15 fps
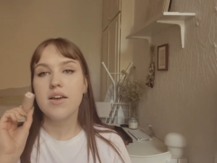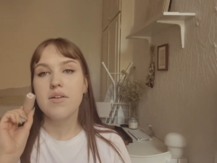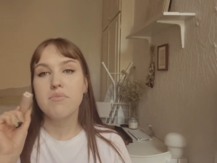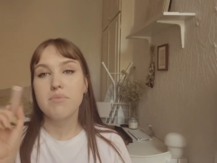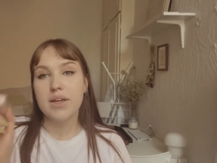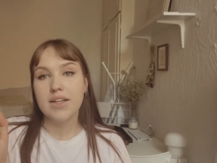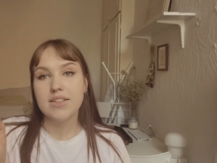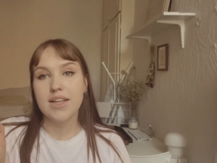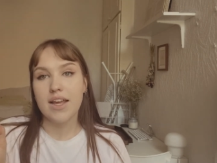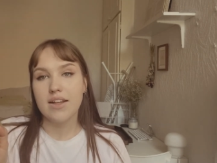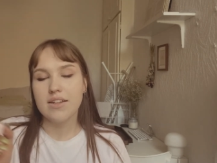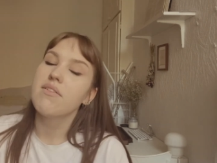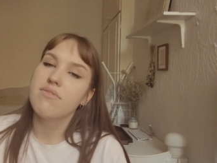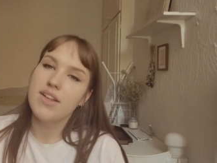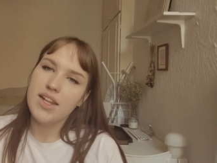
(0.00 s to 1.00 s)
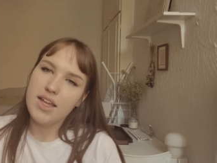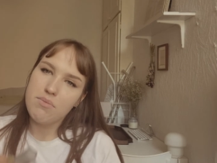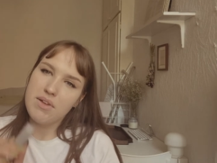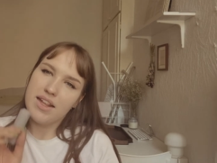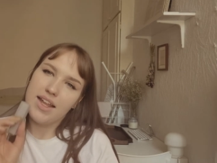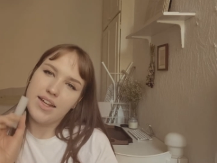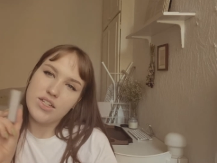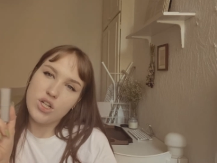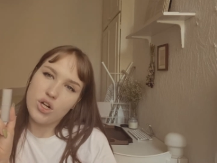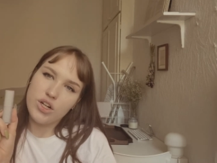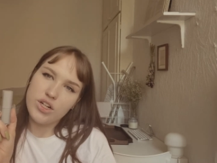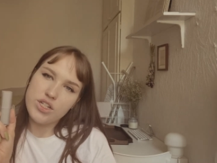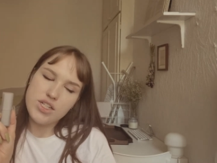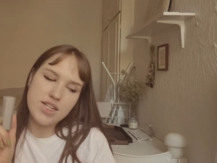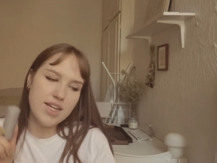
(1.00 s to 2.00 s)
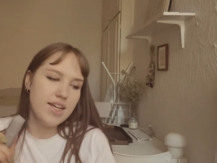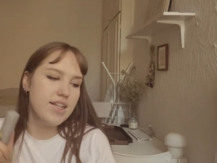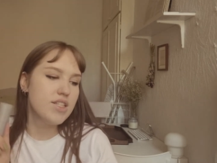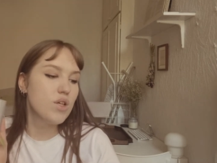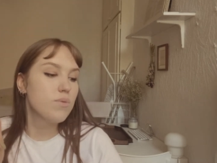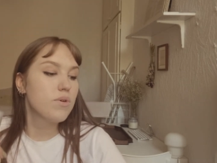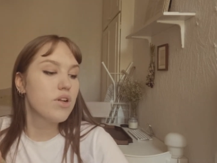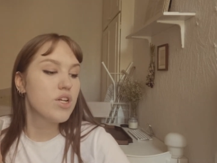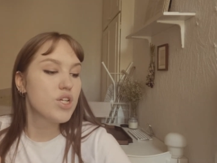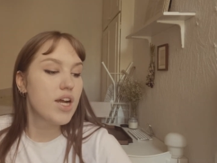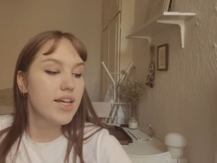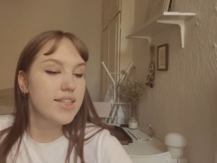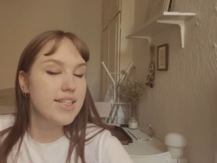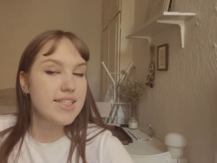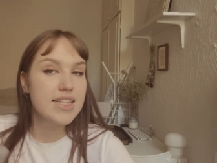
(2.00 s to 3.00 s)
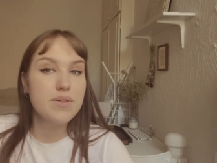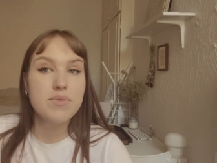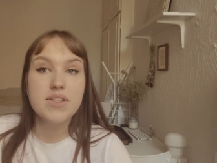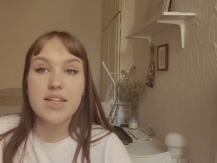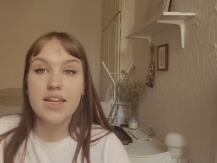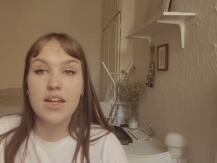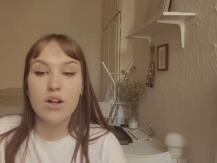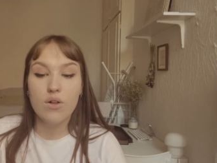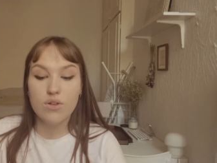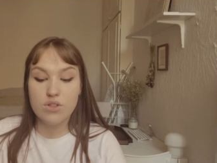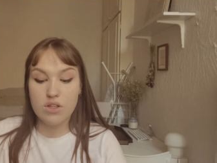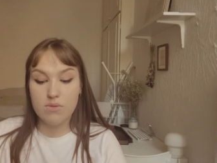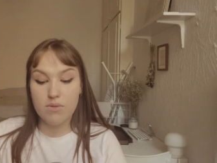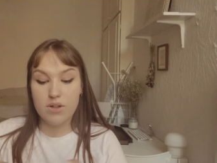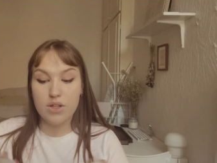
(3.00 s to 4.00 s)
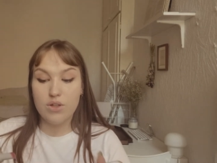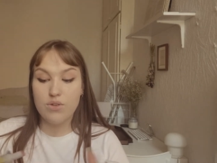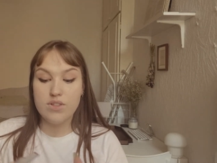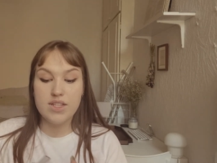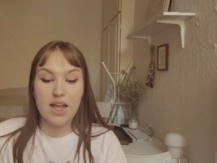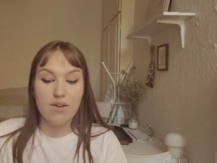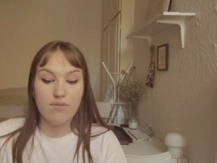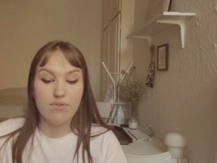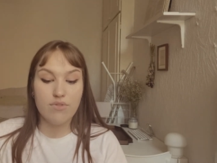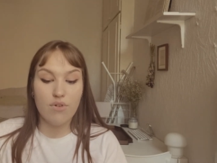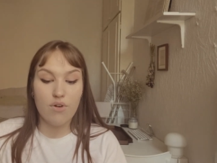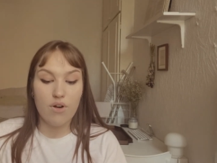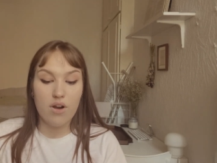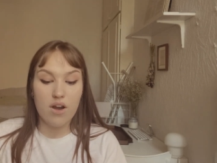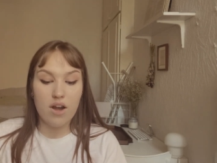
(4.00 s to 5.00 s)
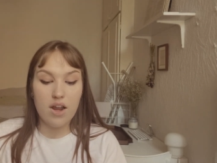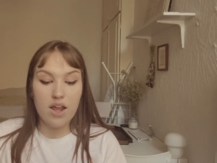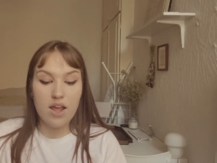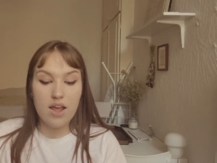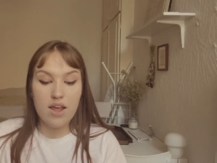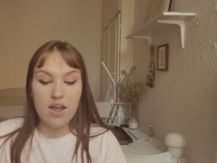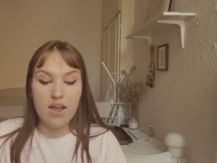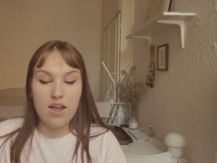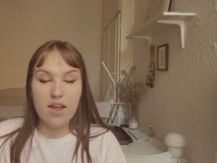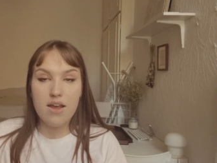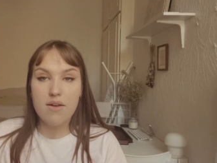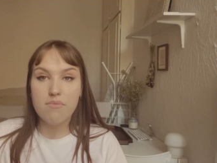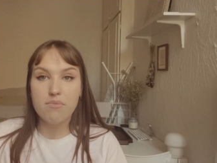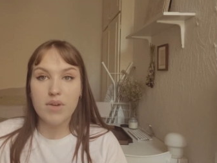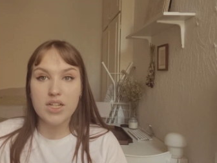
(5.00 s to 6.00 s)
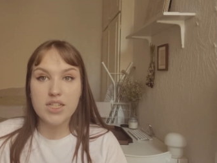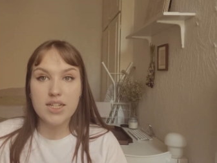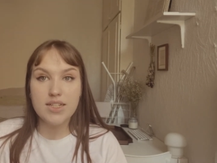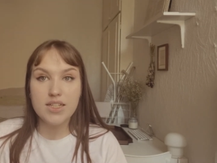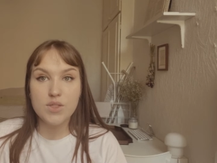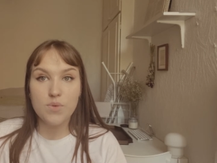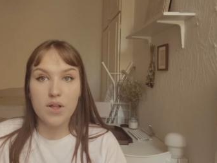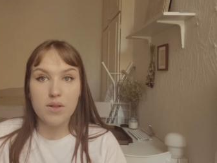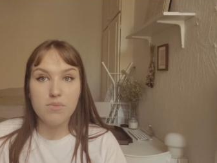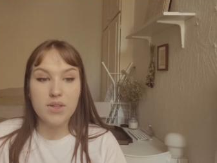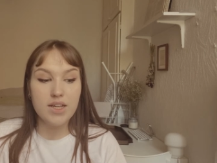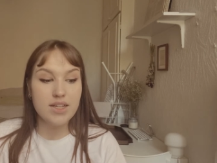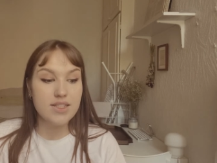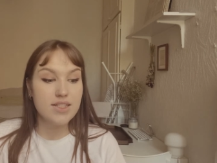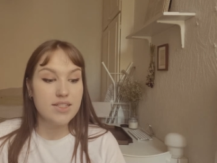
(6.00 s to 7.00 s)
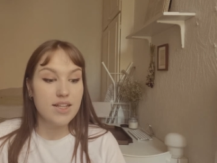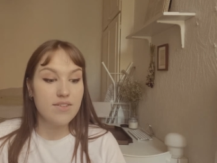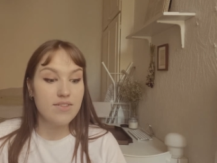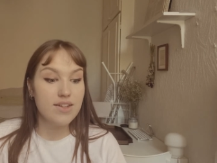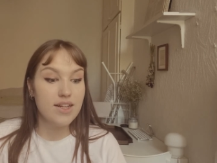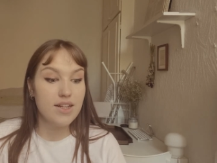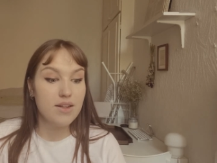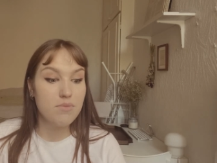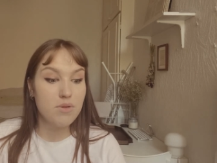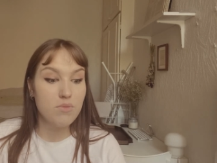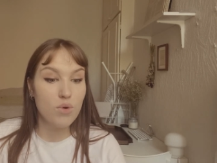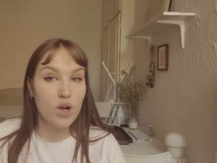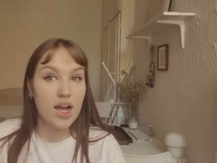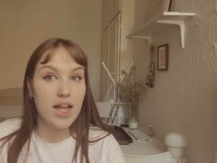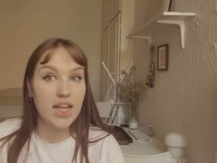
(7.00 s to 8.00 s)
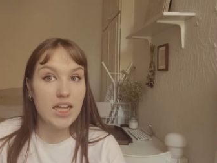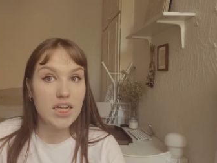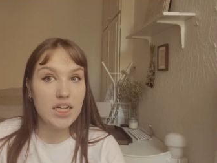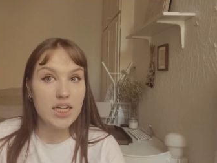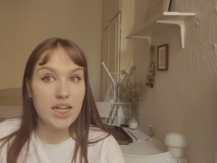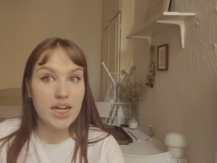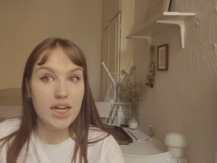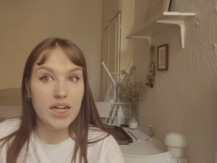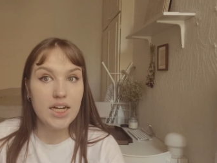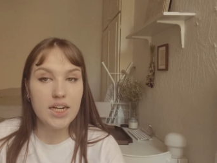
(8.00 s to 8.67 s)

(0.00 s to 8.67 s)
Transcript: I'm feeling a bit like darker today, so I'm gonna try this lipstick, and also I'm gonna use that for my cheeks as well because they definitely need a bit more color in there.